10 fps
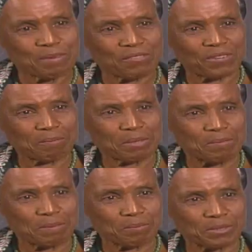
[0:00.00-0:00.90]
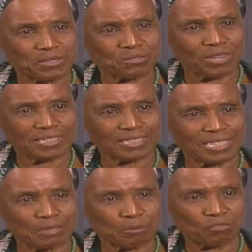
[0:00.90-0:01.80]
by family members rather
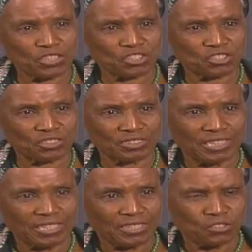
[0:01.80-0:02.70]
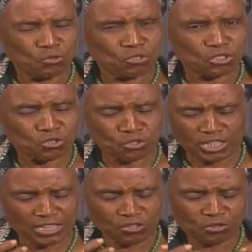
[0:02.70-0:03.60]
than a professional. You just
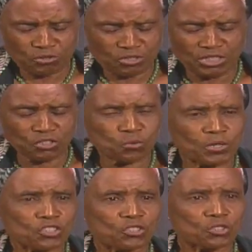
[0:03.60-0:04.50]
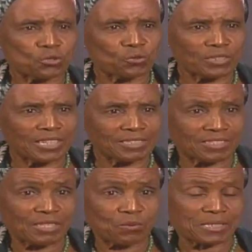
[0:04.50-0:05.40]
take your intuition too and
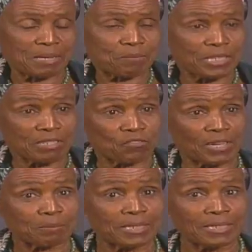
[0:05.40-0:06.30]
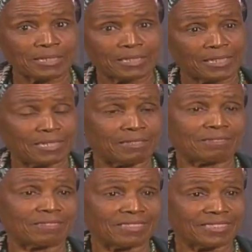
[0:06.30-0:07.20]
see what's happening in family. Hey,
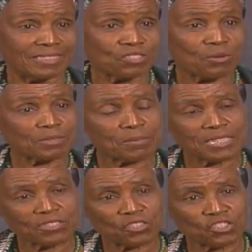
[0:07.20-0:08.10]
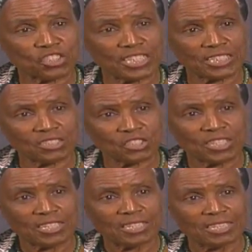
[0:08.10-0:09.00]
this represents a change.
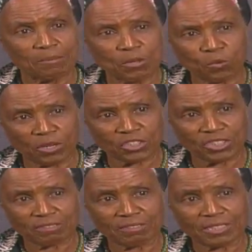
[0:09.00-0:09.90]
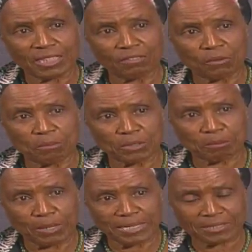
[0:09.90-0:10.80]
Let me watch it. If a
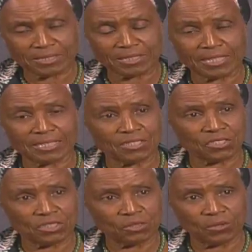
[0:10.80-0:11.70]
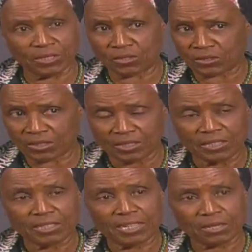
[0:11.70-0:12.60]
month passes and that is still going on,
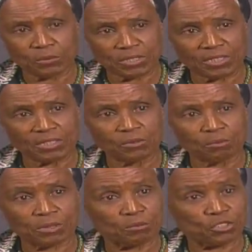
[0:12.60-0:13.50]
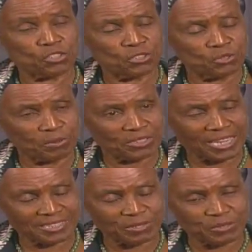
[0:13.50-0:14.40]
I would say you. But
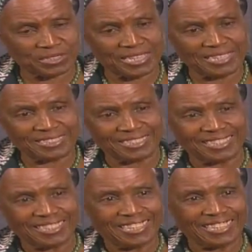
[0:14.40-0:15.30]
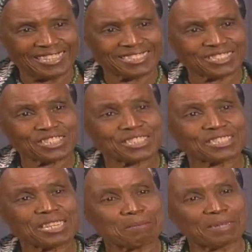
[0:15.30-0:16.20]
as I was saying, it's the
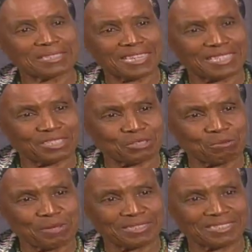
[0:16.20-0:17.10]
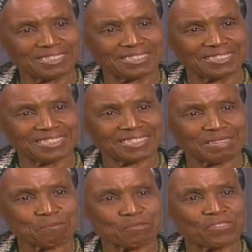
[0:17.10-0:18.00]
stigma attached to mental illness
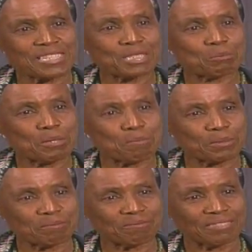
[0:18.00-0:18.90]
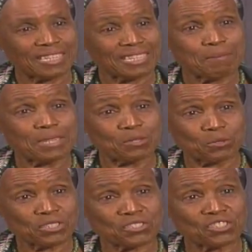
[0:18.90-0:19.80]
that prevents people. They may
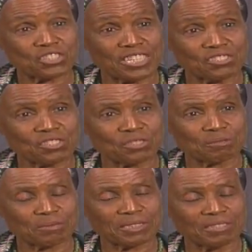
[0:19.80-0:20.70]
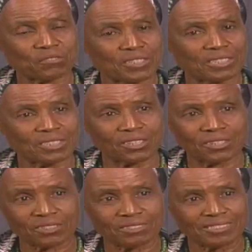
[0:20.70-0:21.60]
notice the change, you know, but they feel
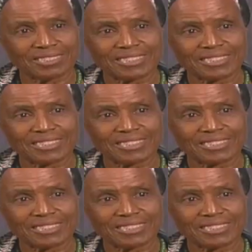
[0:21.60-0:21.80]
no.